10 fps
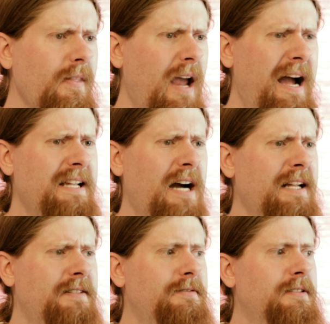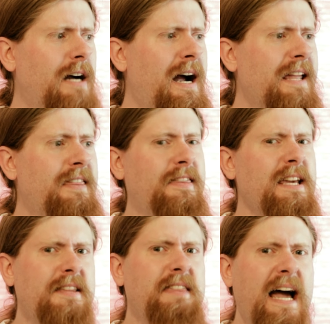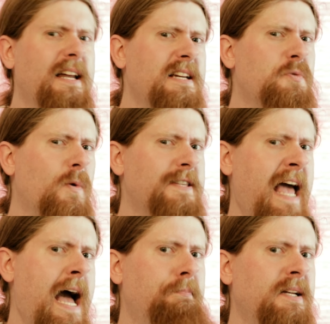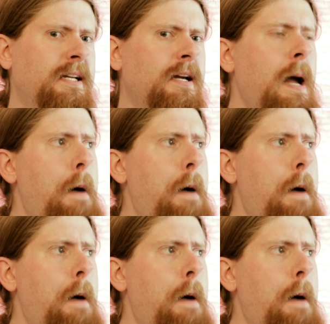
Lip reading: I think that is what's happening,